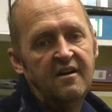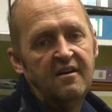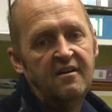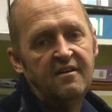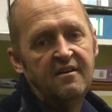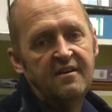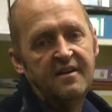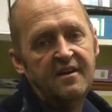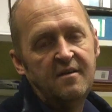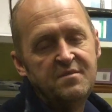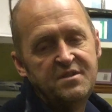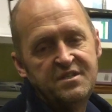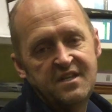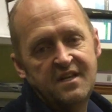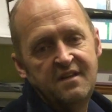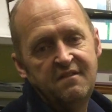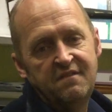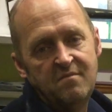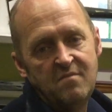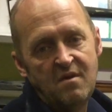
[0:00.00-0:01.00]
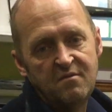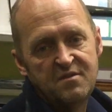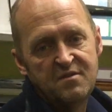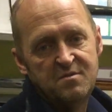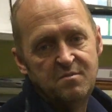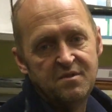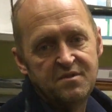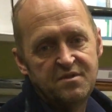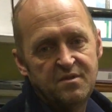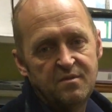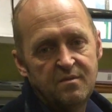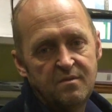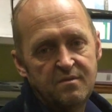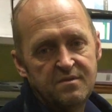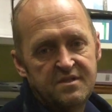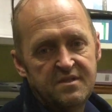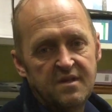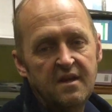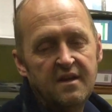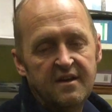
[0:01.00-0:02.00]
Hi, I'm Steve from Ultimate
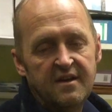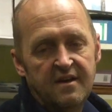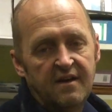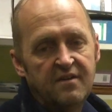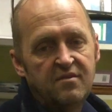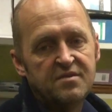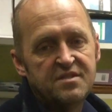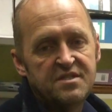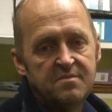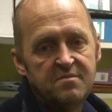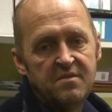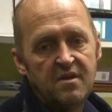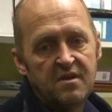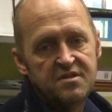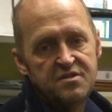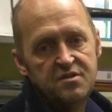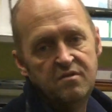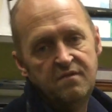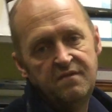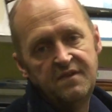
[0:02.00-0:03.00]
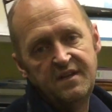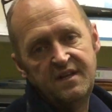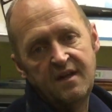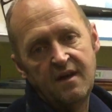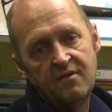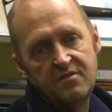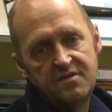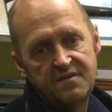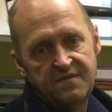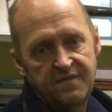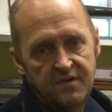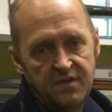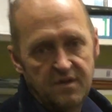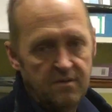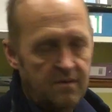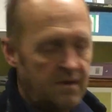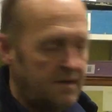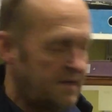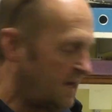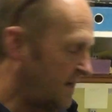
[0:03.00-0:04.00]
Tools. I've got some nice new videos for
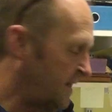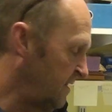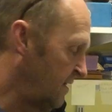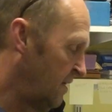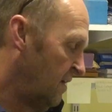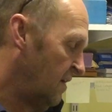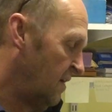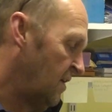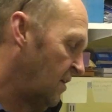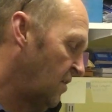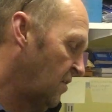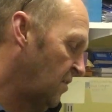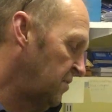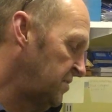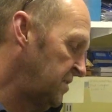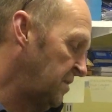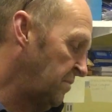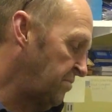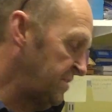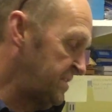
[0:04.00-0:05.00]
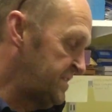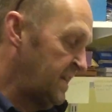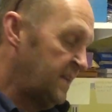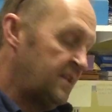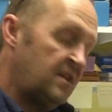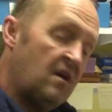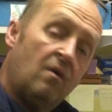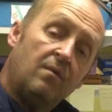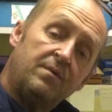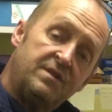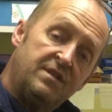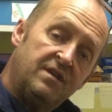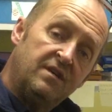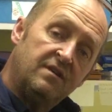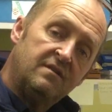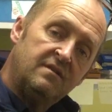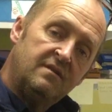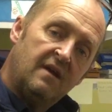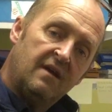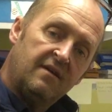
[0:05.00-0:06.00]
you, okay, on the Brisant
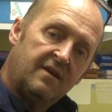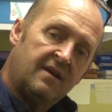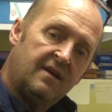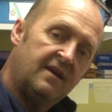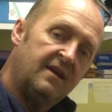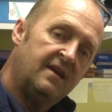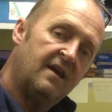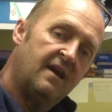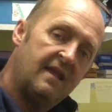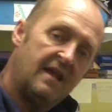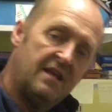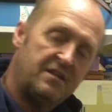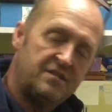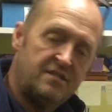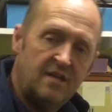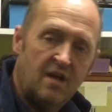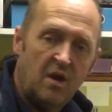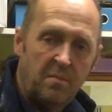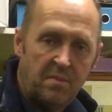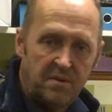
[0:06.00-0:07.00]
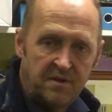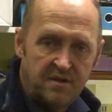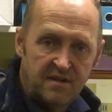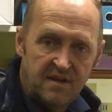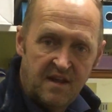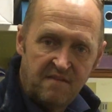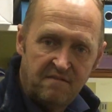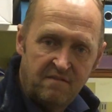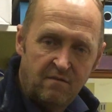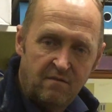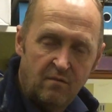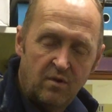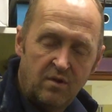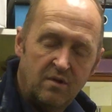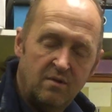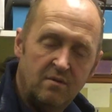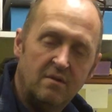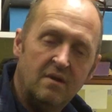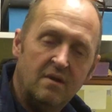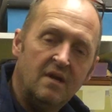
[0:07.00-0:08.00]
Ultion, okay, and actually opening it for
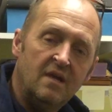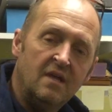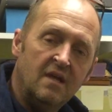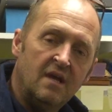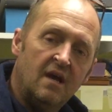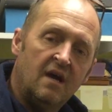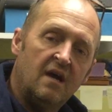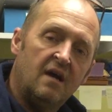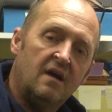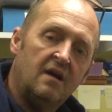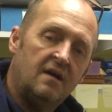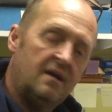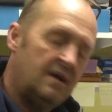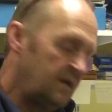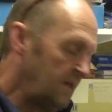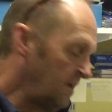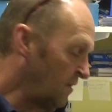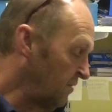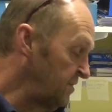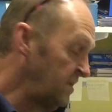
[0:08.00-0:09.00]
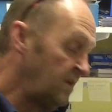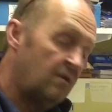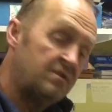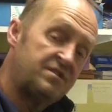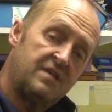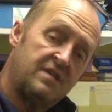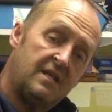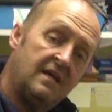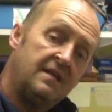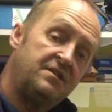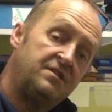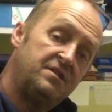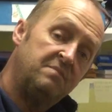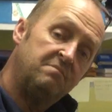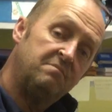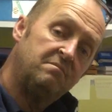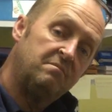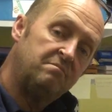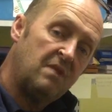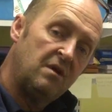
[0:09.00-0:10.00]
you uh, on the
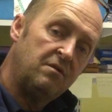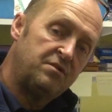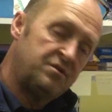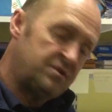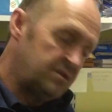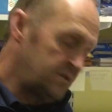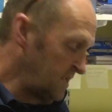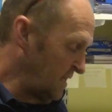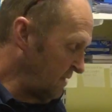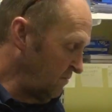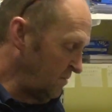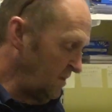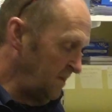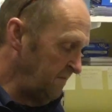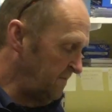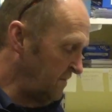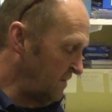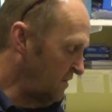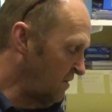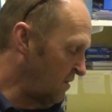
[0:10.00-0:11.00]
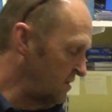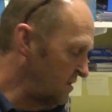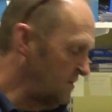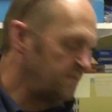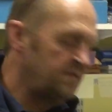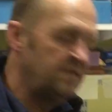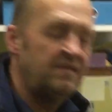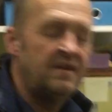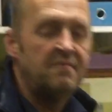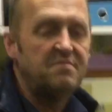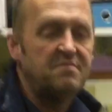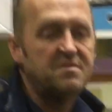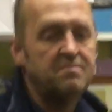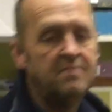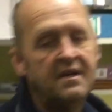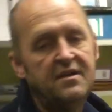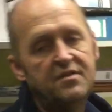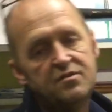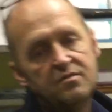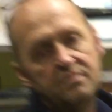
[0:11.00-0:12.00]
oscillating motion that we've uh, kind of developed to
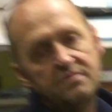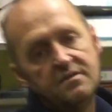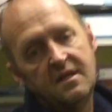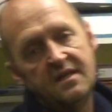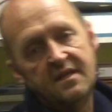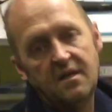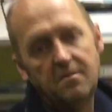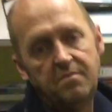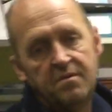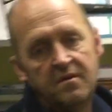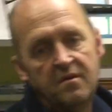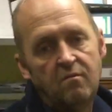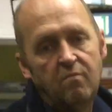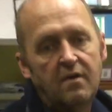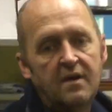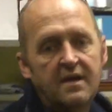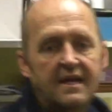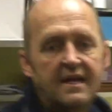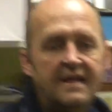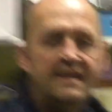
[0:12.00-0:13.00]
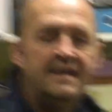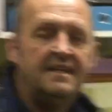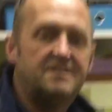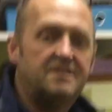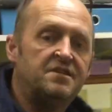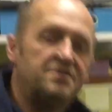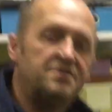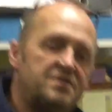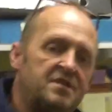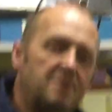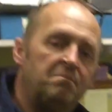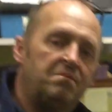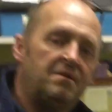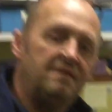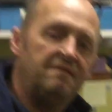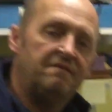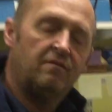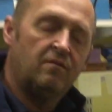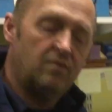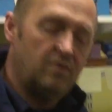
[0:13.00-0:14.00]
make sure that they open quite easy and
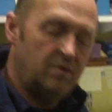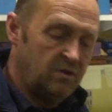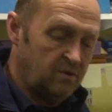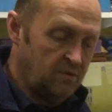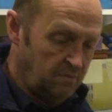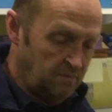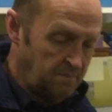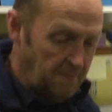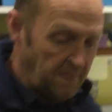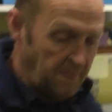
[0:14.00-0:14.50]
simply for you.